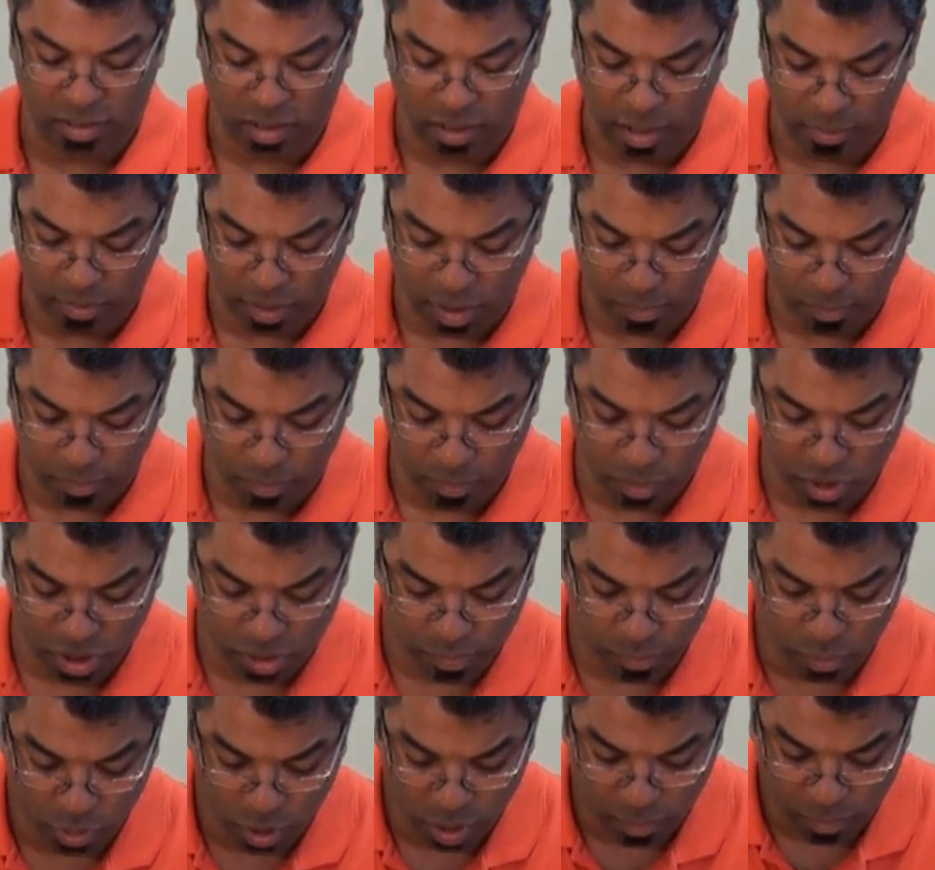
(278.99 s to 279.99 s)
So I'm going to
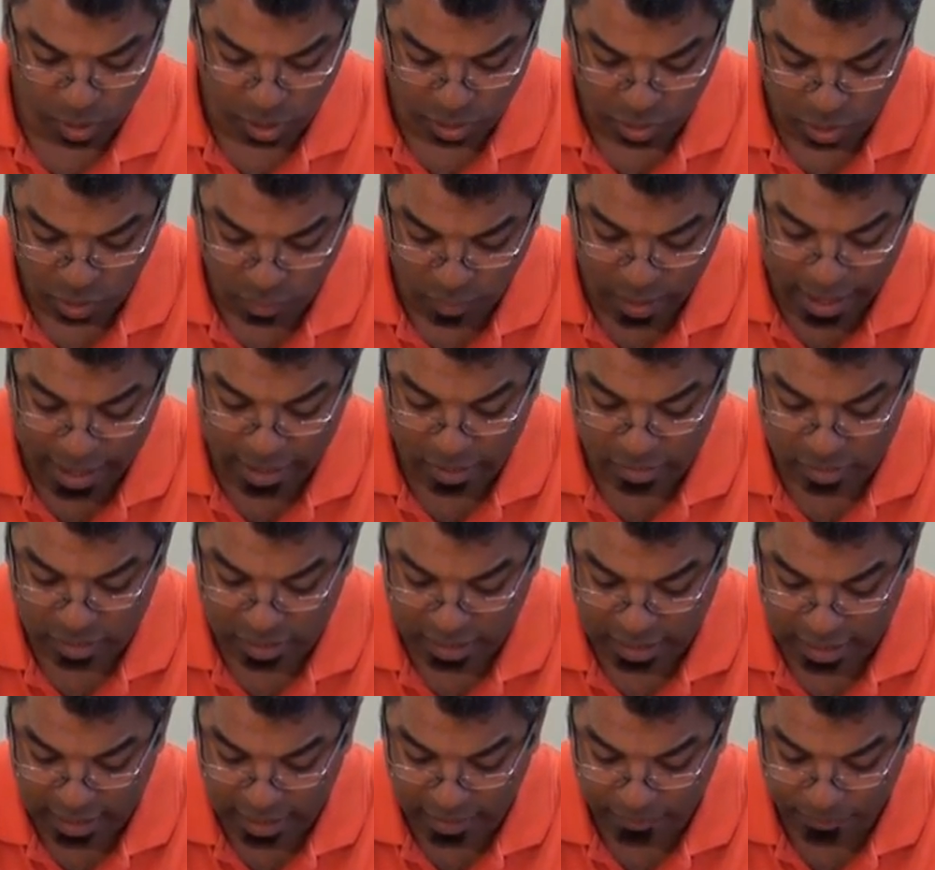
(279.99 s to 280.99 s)
just put them on the ground
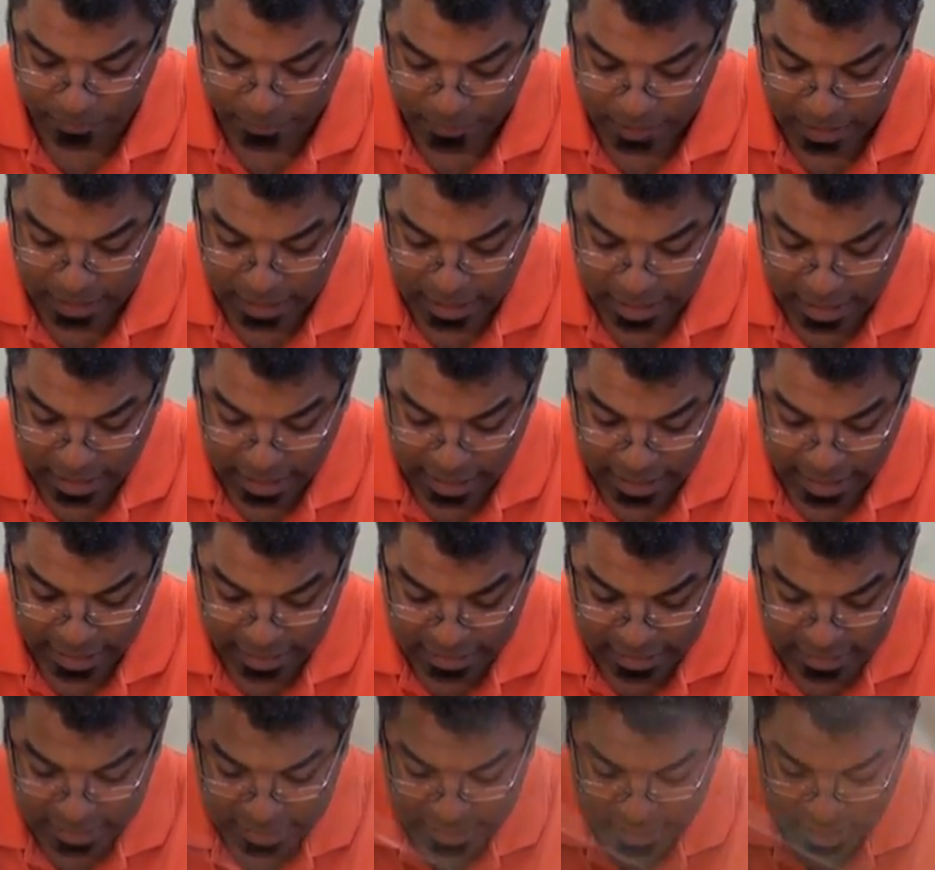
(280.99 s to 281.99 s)
here and